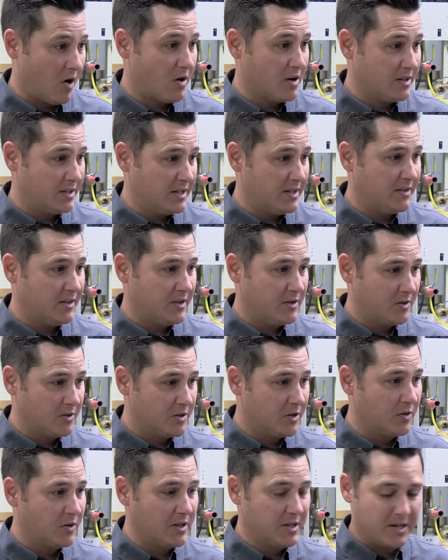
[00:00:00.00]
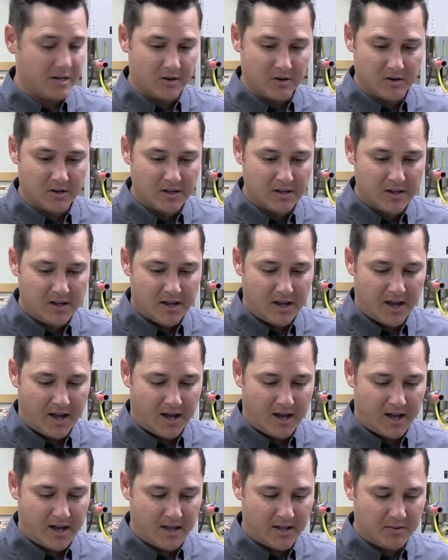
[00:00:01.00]
R&D that you're doing here,
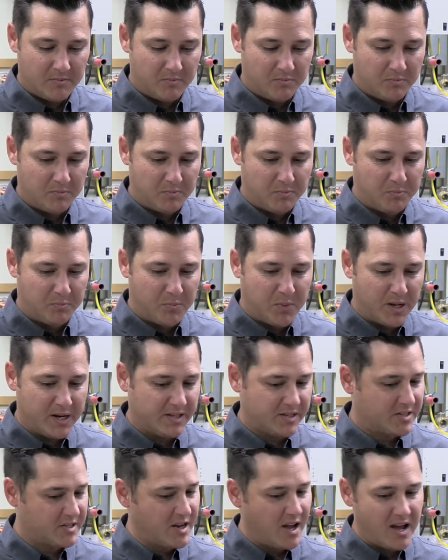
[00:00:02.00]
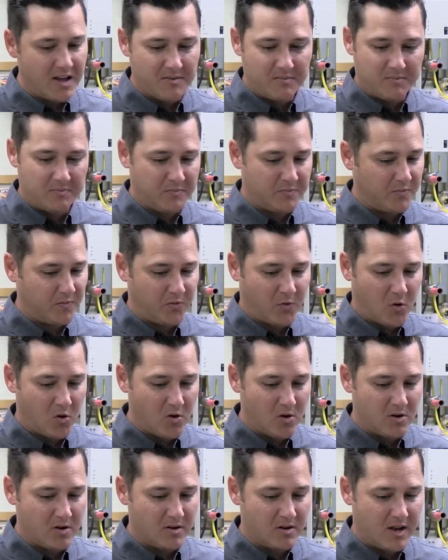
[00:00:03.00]
uh, but it's not
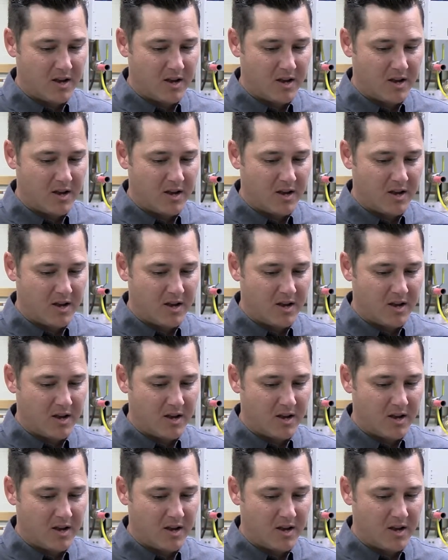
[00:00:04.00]
for